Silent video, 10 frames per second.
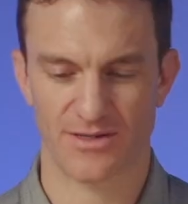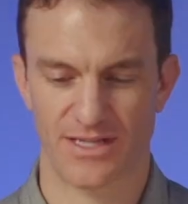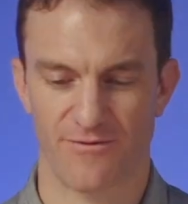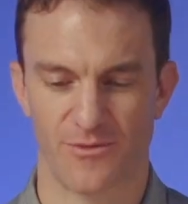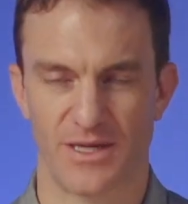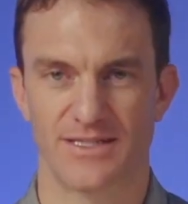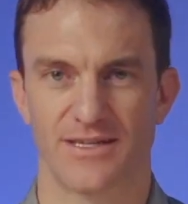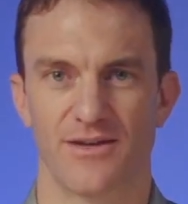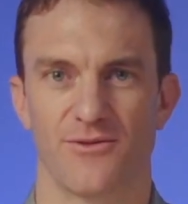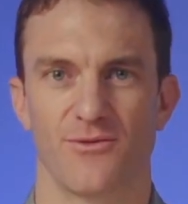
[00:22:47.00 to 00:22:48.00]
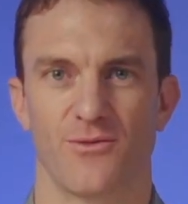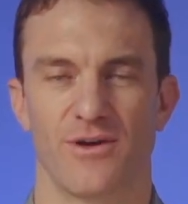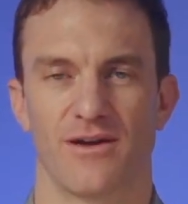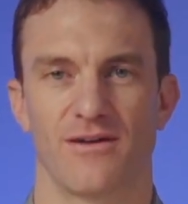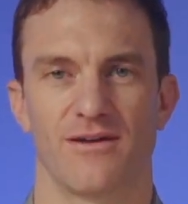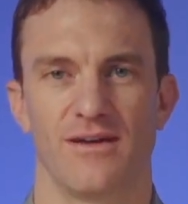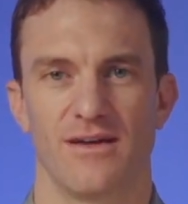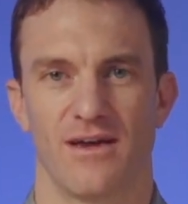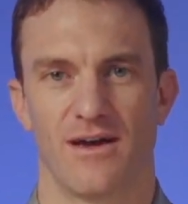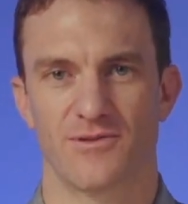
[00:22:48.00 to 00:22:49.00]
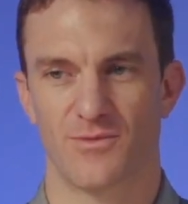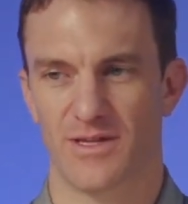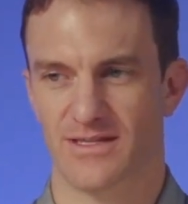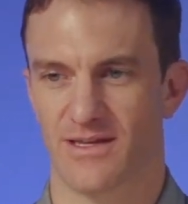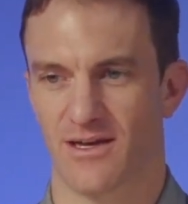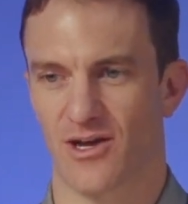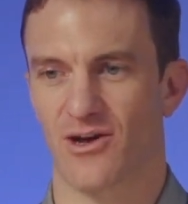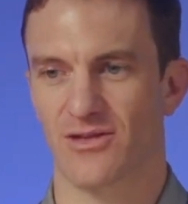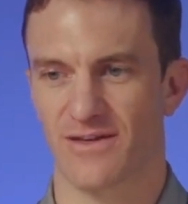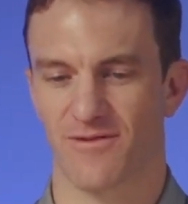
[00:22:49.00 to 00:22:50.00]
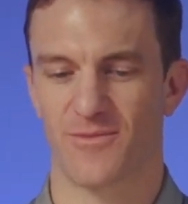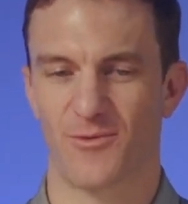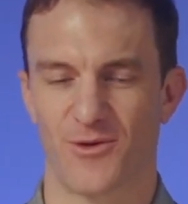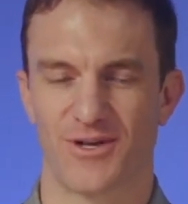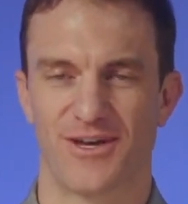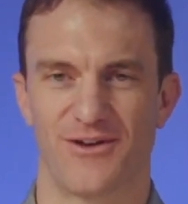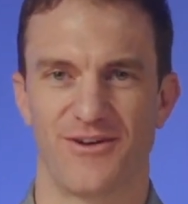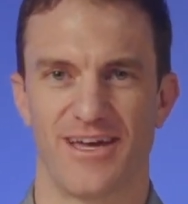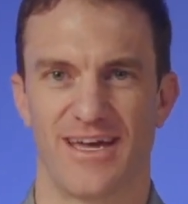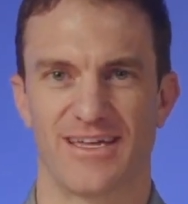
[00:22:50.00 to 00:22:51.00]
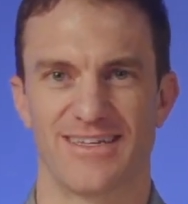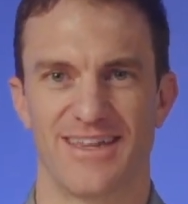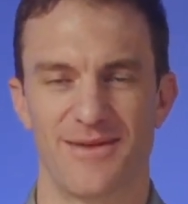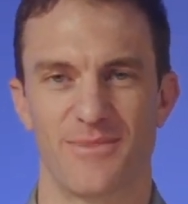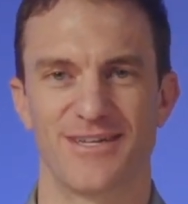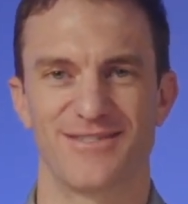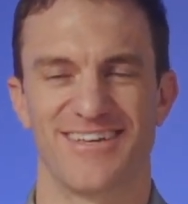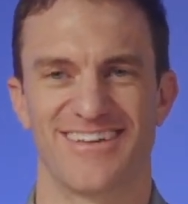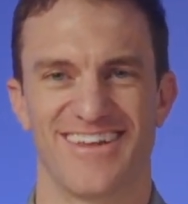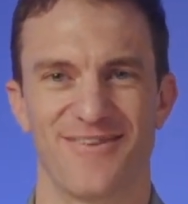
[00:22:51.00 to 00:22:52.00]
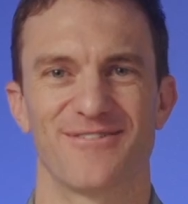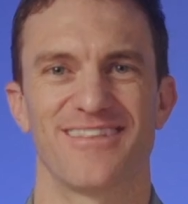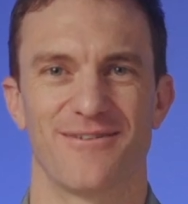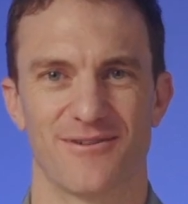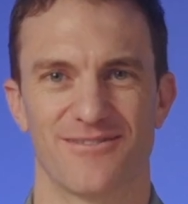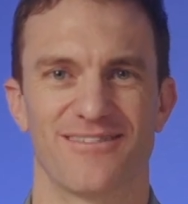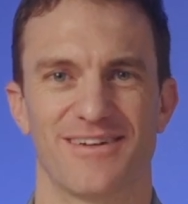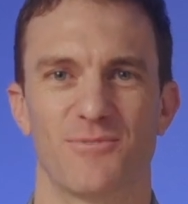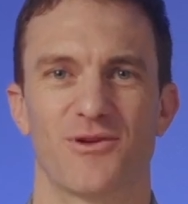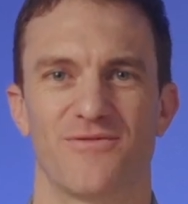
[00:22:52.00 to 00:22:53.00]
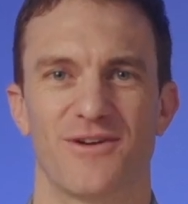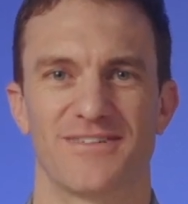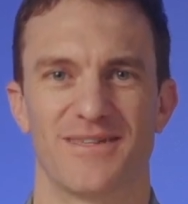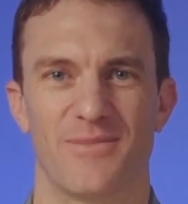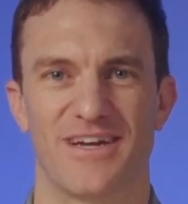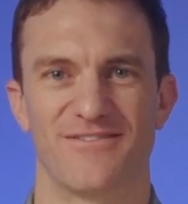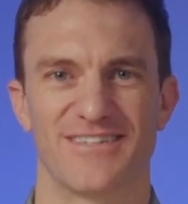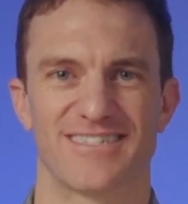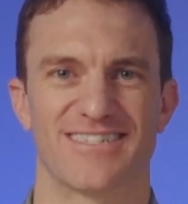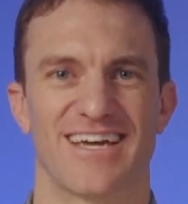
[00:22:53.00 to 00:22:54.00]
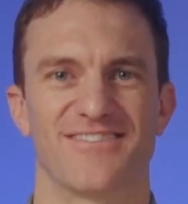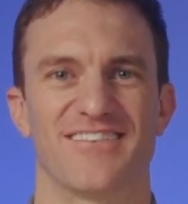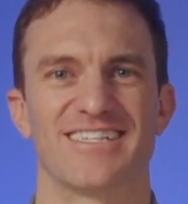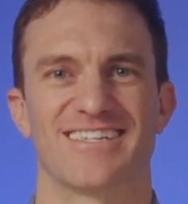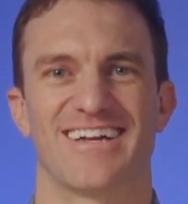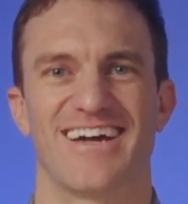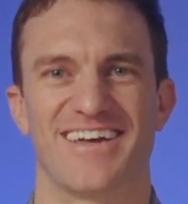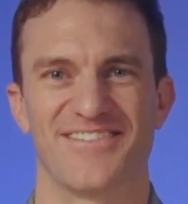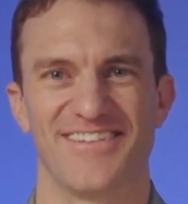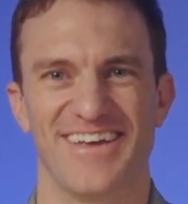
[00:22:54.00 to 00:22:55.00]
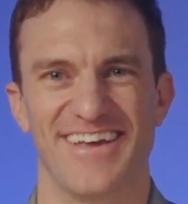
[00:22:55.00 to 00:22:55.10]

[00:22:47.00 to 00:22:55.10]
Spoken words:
several months ago where I was with a colleague from Awardco, and they mentioned they were more involved in the benefits side of things than I am.